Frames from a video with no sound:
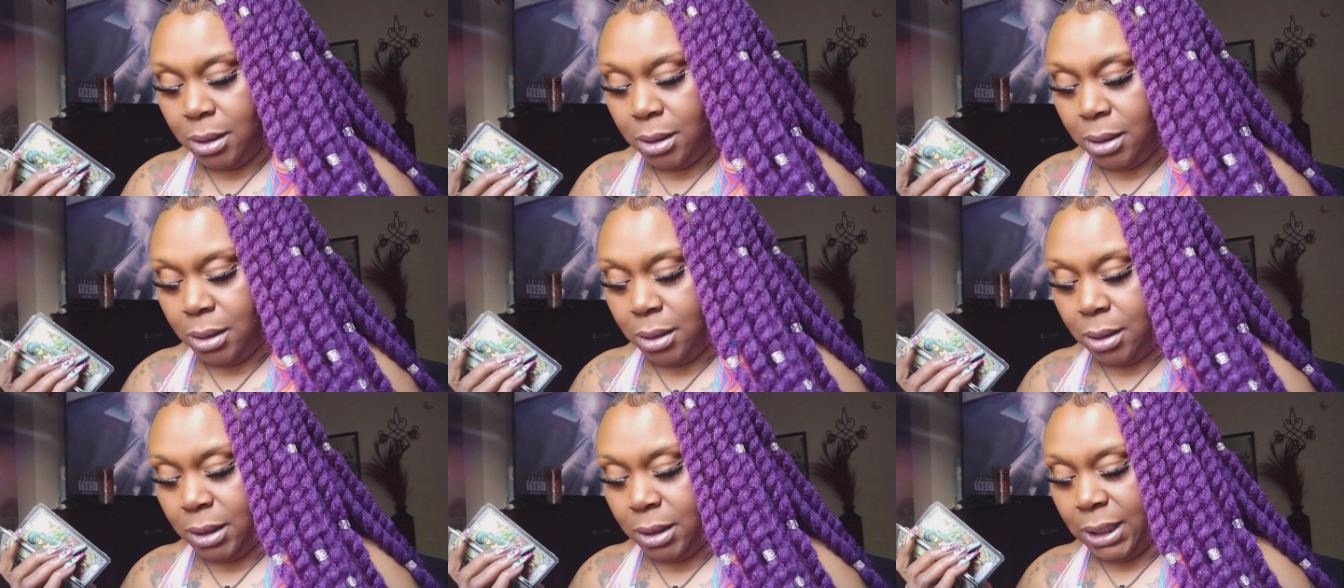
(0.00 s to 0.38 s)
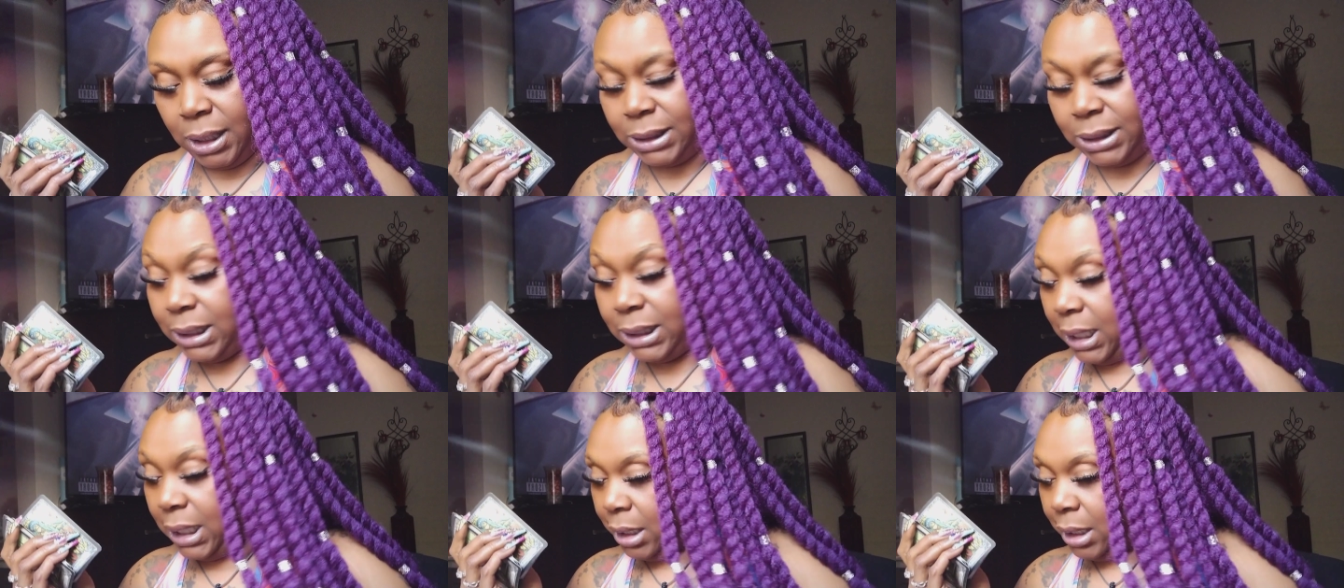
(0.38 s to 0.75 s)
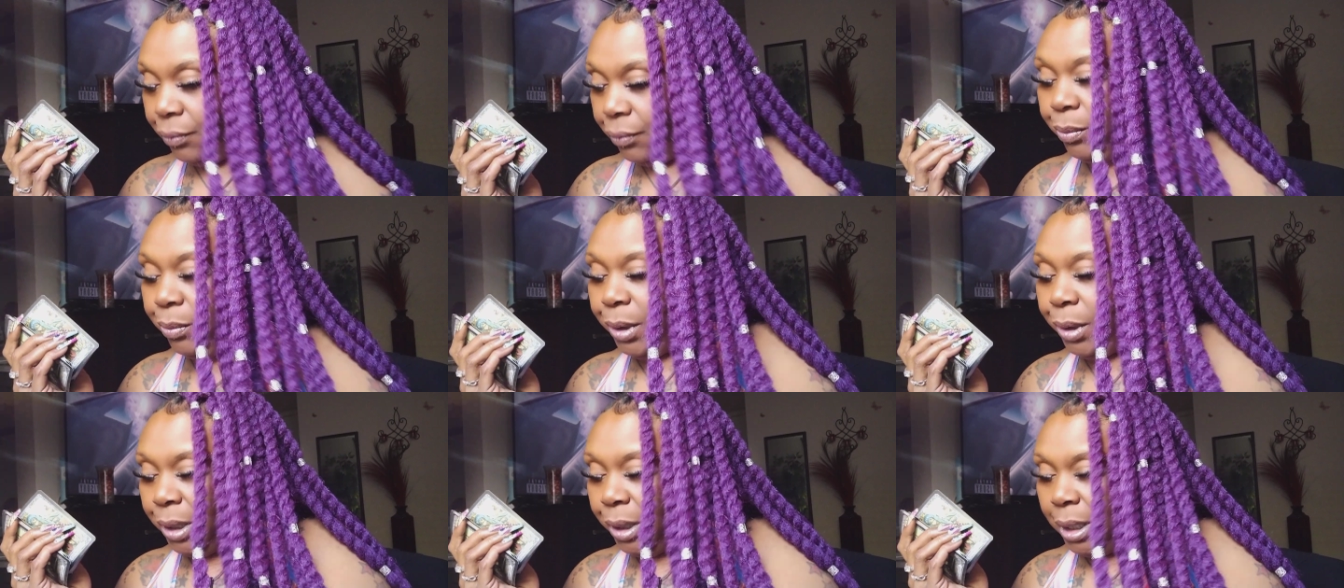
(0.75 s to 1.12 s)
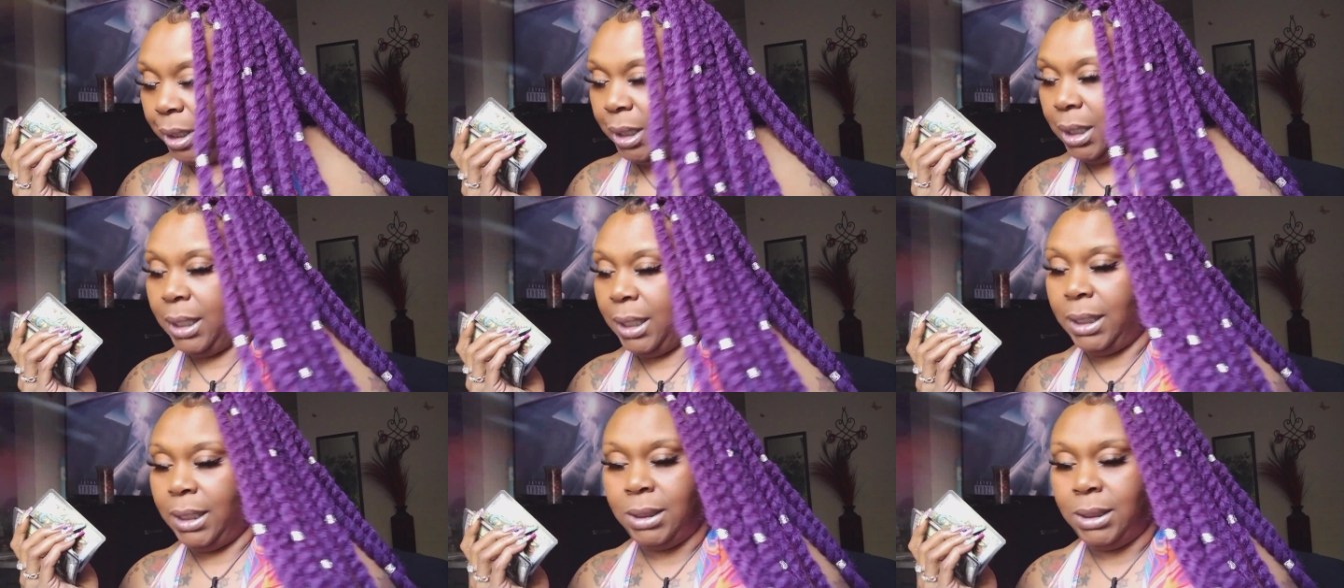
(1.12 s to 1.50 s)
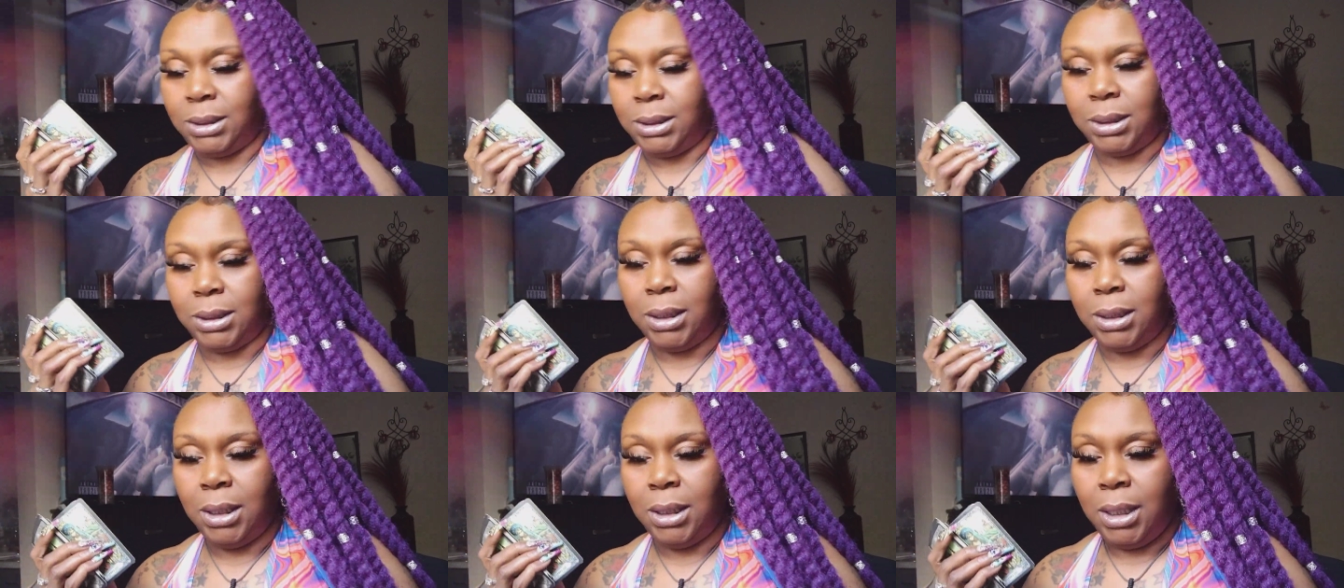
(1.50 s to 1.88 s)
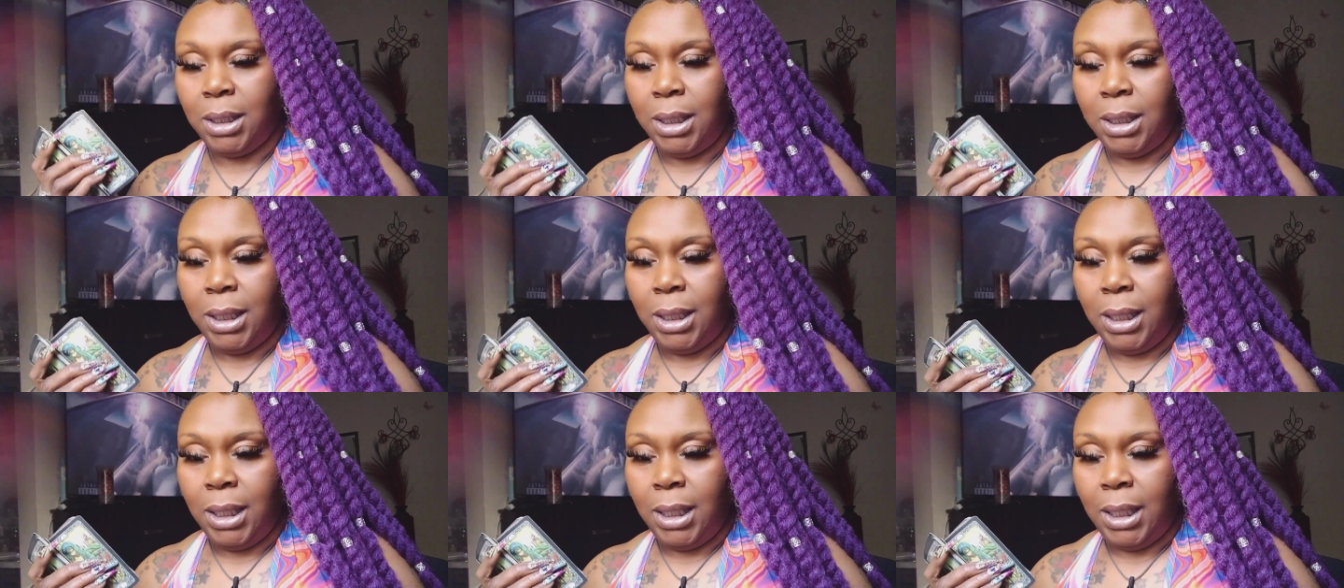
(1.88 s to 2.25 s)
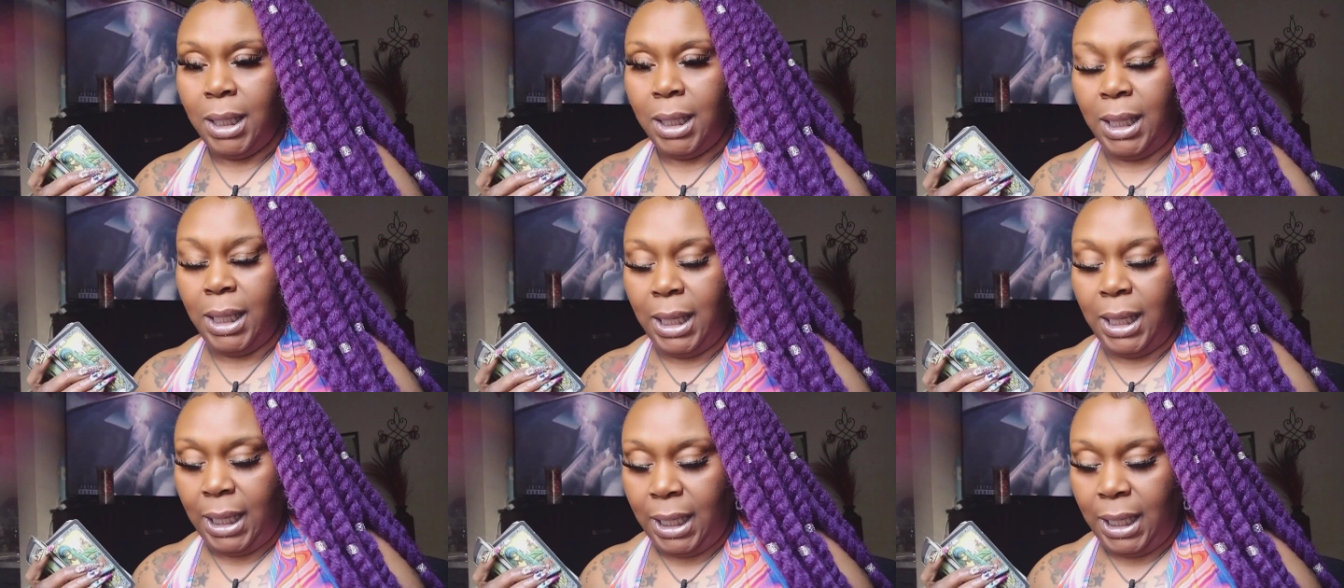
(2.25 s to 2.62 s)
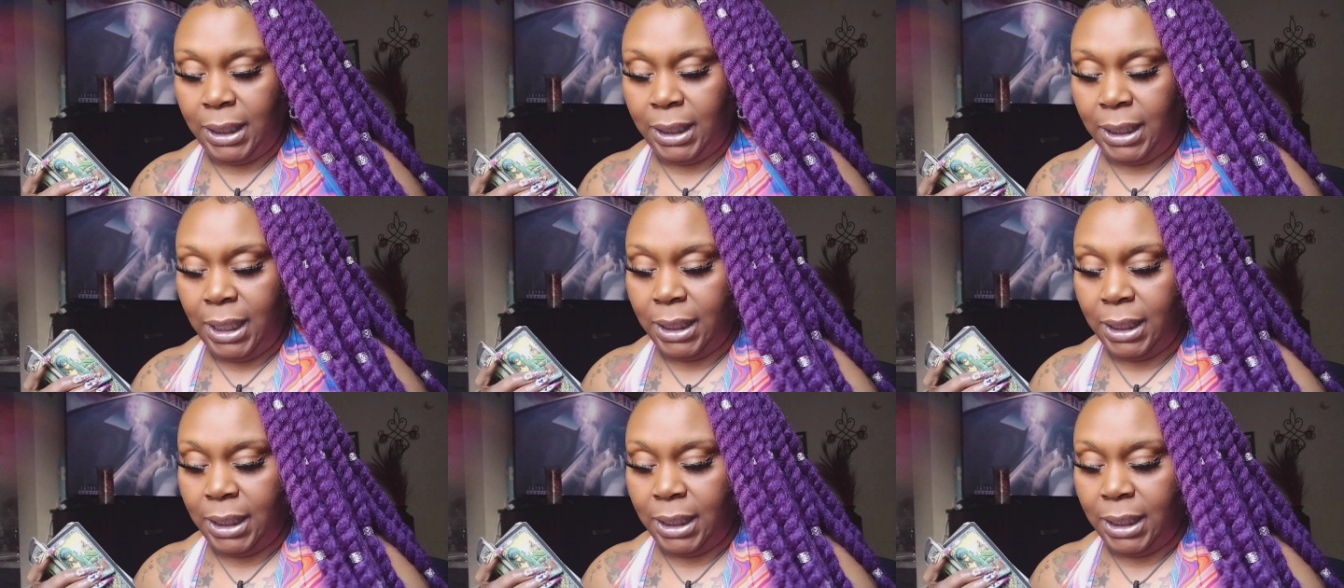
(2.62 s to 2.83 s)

the Ten of Wands, and